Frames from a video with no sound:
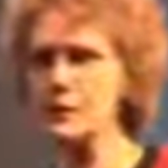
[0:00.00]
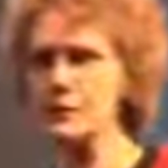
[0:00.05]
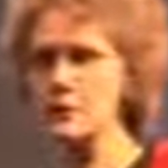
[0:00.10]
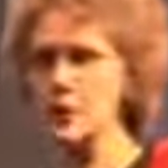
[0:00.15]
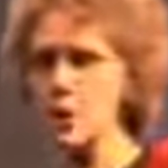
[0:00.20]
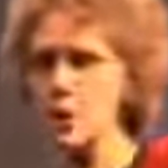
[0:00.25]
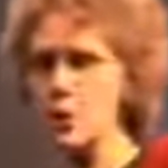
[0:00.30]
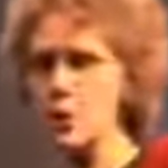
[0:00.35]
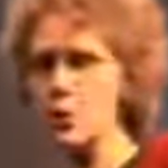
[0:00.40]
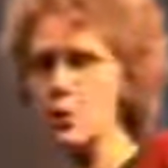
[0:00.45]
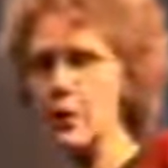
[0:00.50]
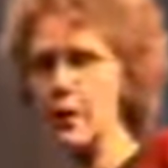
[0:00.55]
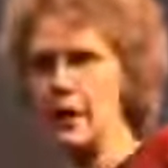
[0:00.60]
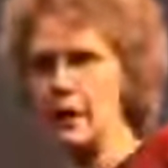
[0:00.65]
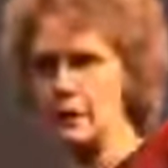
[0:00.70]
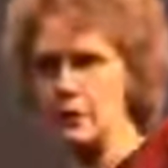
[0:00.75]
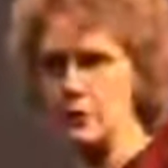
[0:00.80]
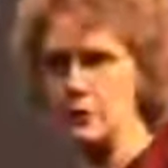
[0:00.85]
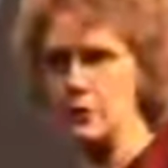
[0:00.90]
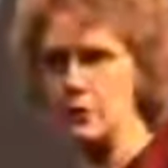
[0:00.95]
is no
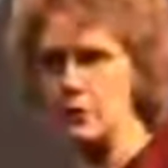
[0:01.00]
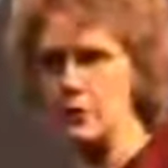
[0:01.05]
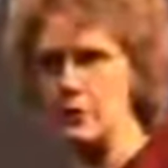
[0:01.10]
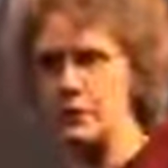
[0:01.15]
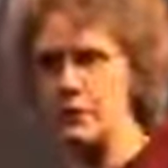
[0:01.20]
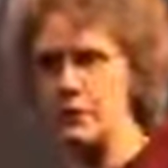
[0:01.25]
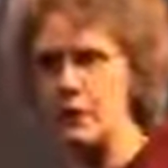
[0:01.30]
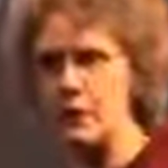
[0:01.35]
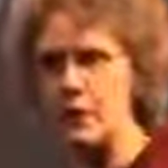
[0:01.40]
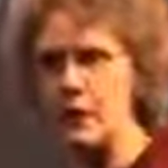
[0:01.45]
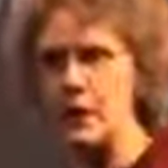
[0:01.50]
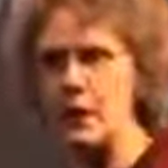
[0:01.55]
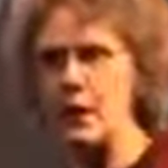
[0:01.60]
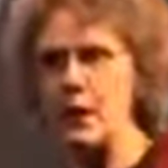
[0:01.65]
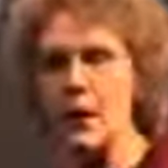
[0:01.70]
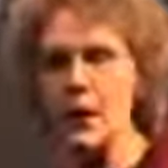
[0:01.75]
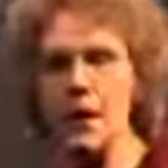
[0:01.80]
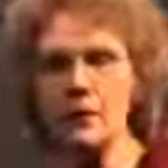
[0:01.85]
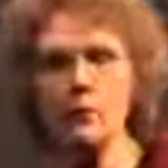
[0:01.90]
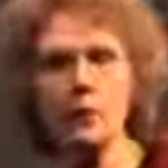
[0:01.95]
energy?
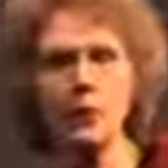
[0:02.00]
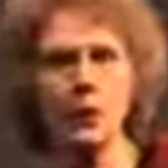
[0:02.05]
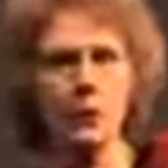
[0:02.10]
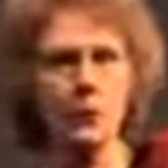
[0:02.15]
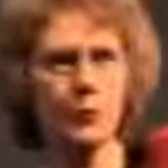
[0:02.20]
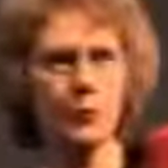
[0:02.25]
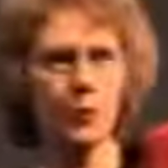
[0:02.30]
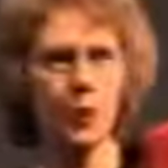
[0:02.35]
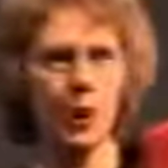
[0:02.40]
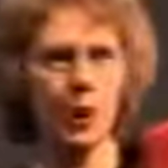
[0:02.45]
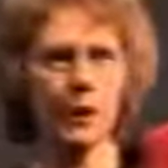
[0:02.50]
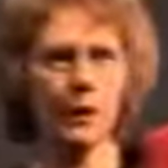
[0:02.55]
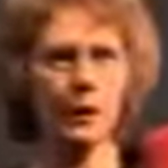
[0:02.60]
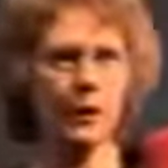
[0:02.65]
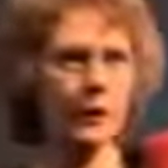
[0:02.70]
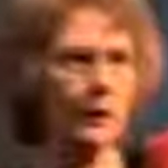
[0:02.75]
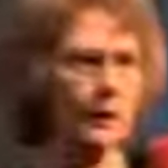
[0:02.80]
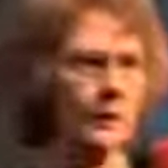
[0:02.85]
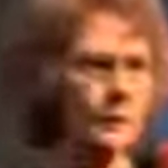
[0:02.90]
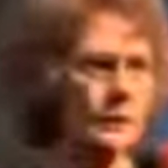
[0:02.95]
And when a
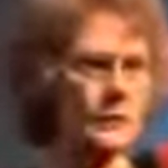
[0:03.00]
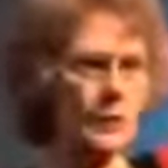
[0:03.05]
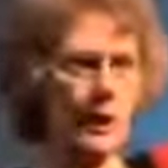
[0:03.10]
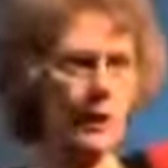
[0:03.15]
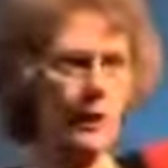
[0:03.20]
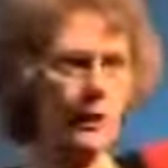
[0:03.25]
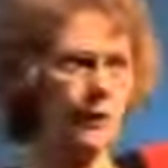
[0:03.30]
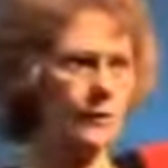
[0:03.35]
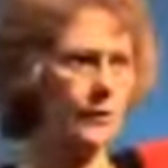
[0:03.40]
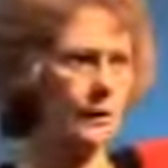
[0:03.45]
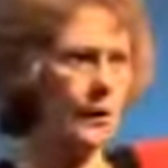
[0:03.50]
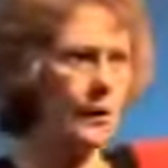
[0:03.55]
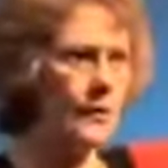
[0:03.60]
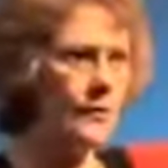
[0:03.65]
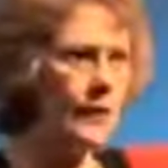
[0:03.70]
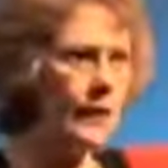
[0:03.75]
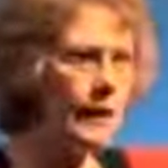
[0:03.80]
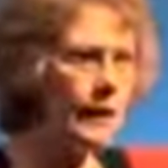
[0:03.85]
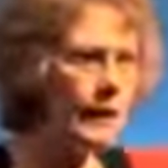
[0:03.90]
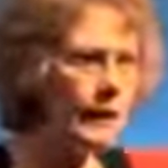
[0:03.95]
product comes out
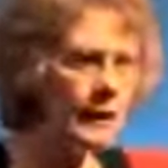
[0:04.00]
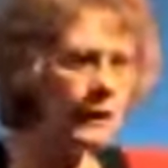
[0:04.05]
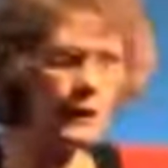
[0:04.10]
that